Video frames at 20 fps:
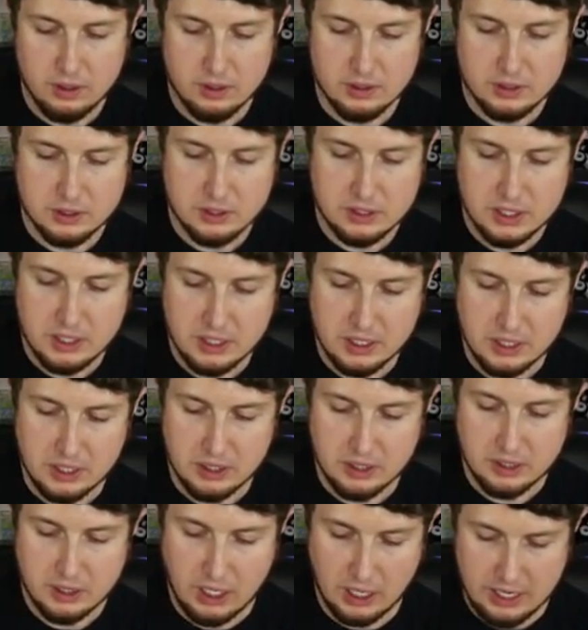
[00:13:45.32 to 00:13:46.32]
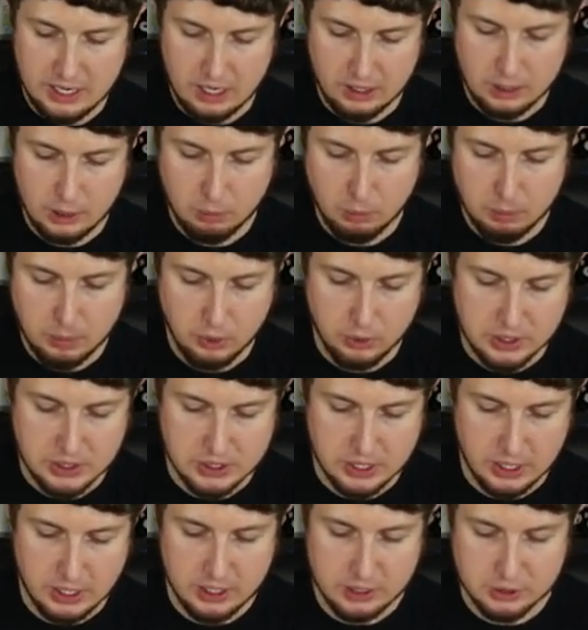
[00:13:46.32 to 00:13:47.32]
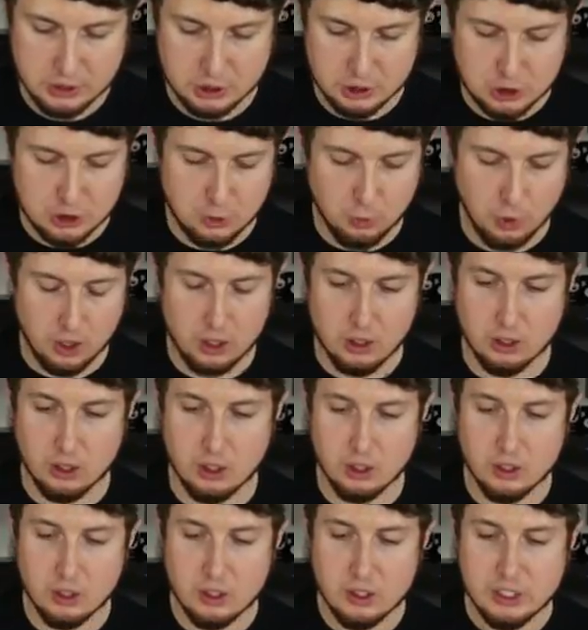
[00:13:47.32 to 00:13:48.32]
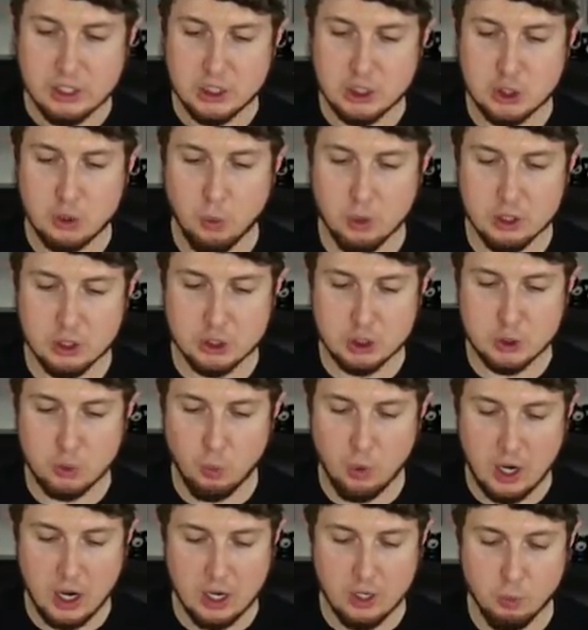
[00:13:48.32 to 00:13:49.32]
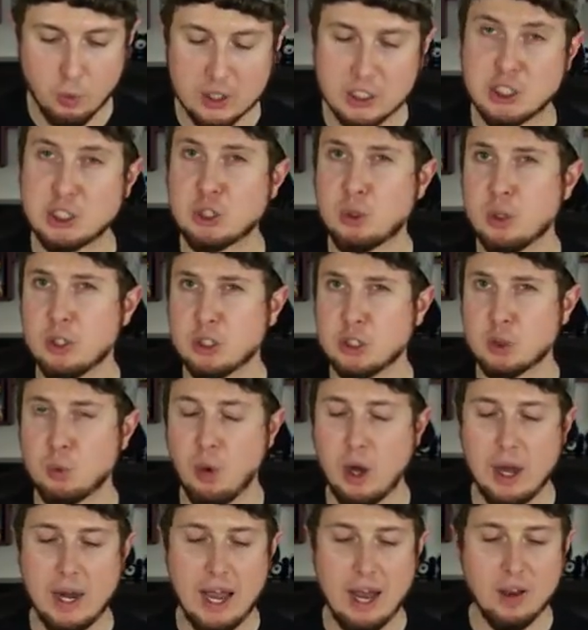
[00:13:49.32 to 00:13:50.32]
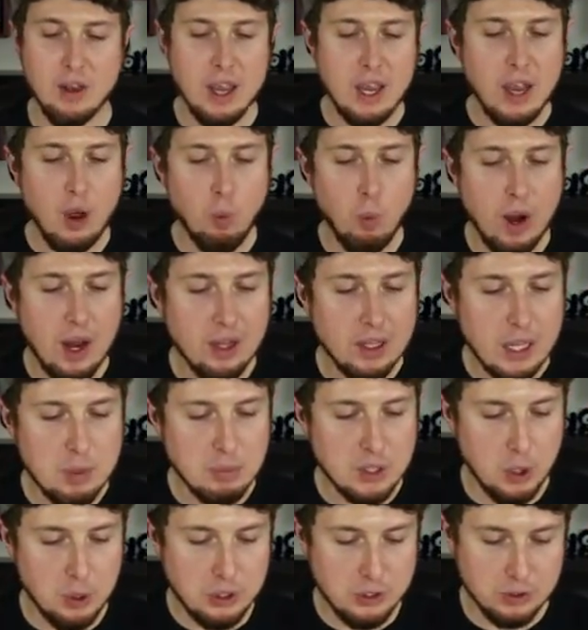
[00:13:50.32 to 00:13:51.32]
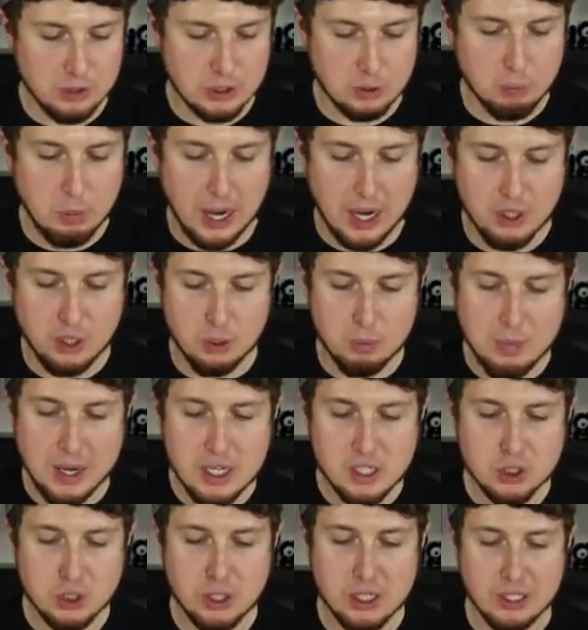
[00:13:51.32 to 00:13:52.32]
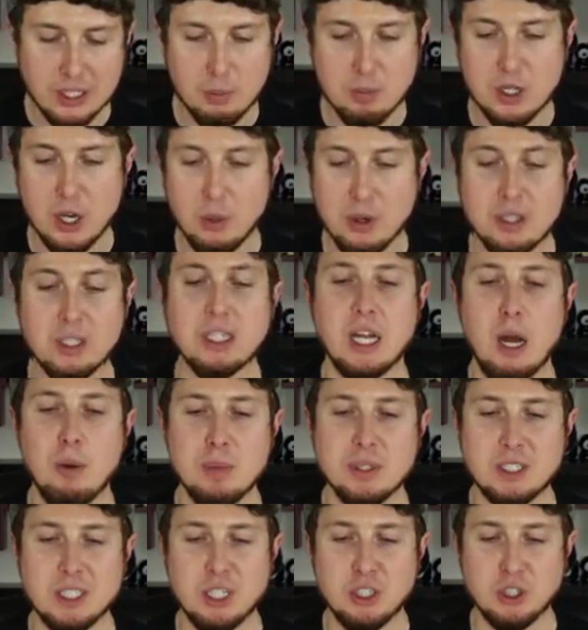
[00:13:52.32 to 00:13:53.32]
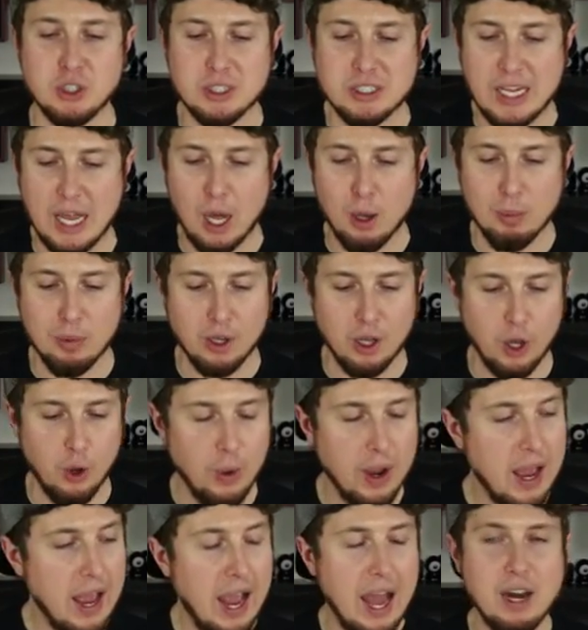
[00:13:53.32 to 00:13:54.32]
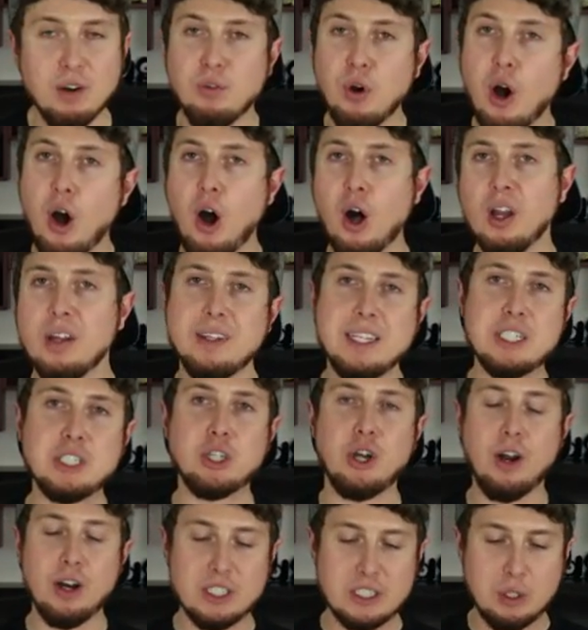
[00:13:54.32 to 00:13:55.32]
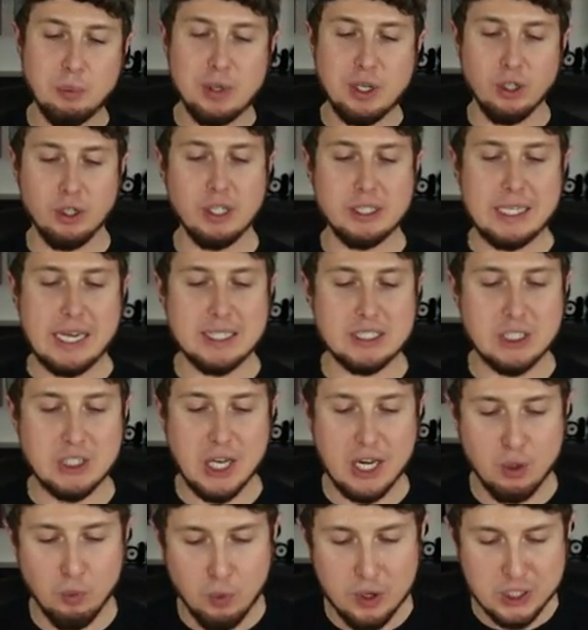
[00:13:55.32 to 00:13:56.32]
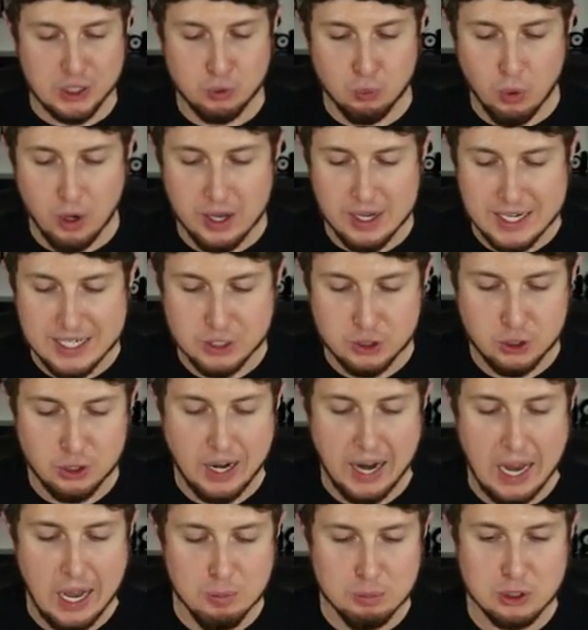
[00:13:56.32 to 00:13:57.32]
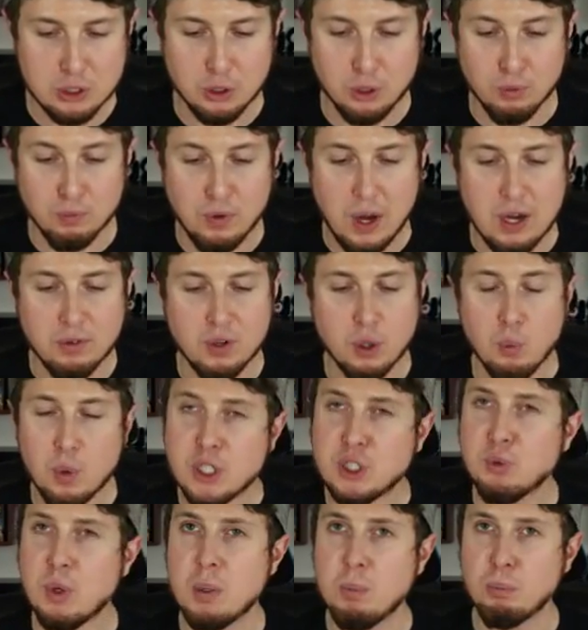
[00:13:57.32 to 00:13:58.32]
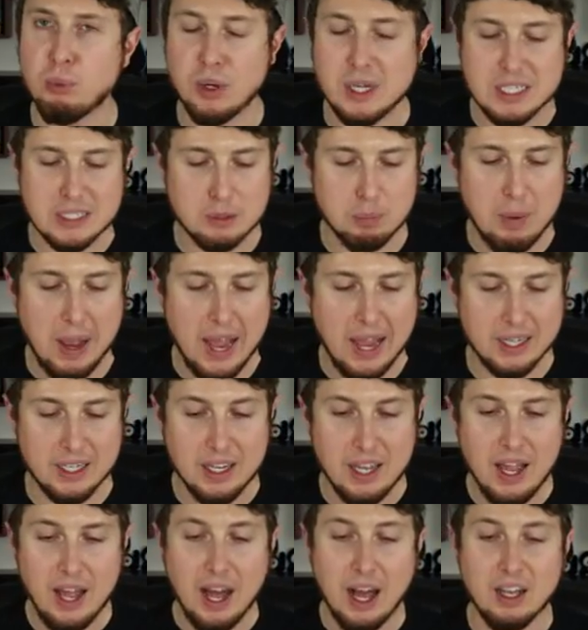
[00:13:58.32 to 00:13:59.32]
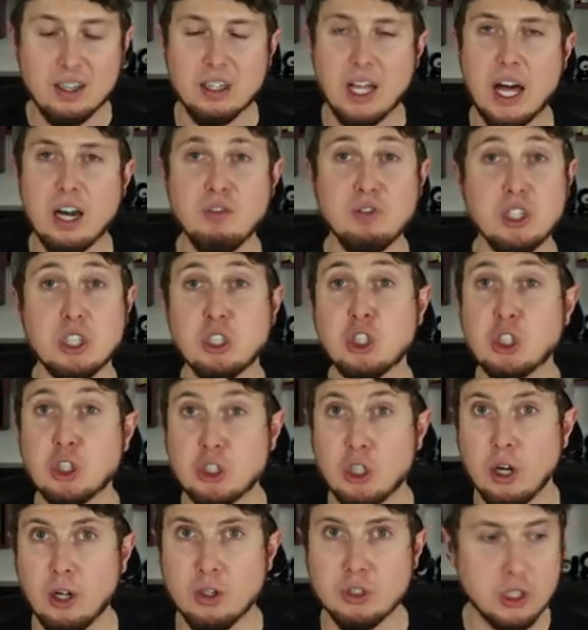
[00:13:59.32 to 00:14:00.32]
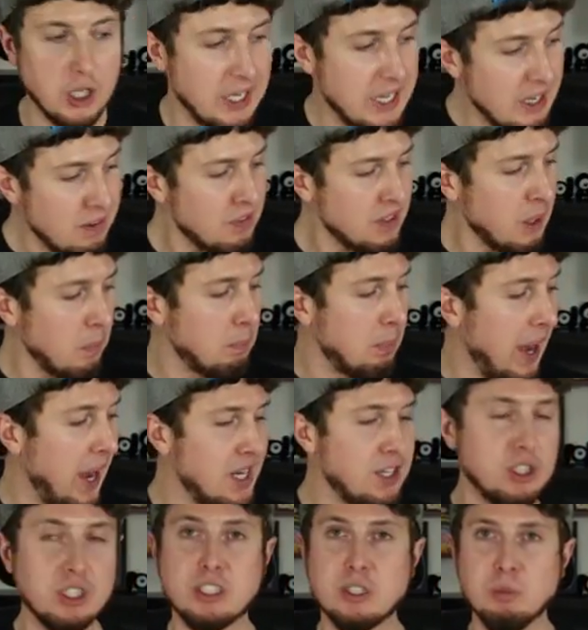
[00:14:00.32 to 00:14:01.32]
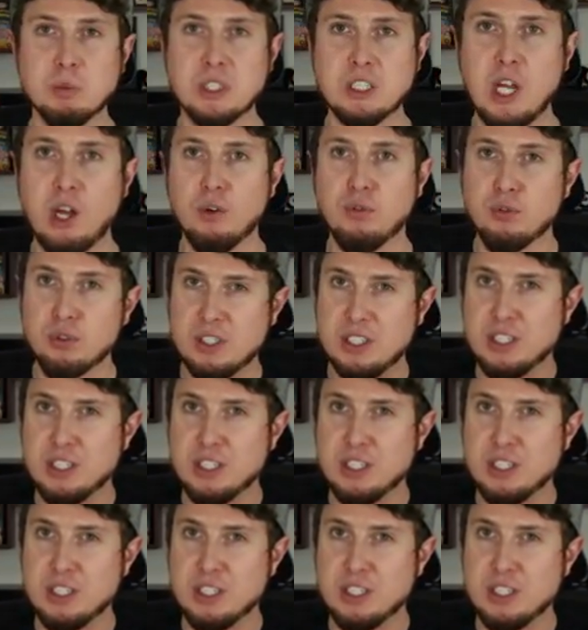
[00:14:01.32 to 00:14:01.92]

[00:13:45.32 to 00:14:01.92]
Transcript: Let's see. Yeah, a couple Ponytas. Squirtle, Squirtle Squad. Where's the Squirtle Squad at? While I'm going through this binder, make sure you let me know in the comment section down below, out of all of these cards that we look at today, which one is your absolute favorite? Which one brings back a lot of nostalgia? Even the binders themselves.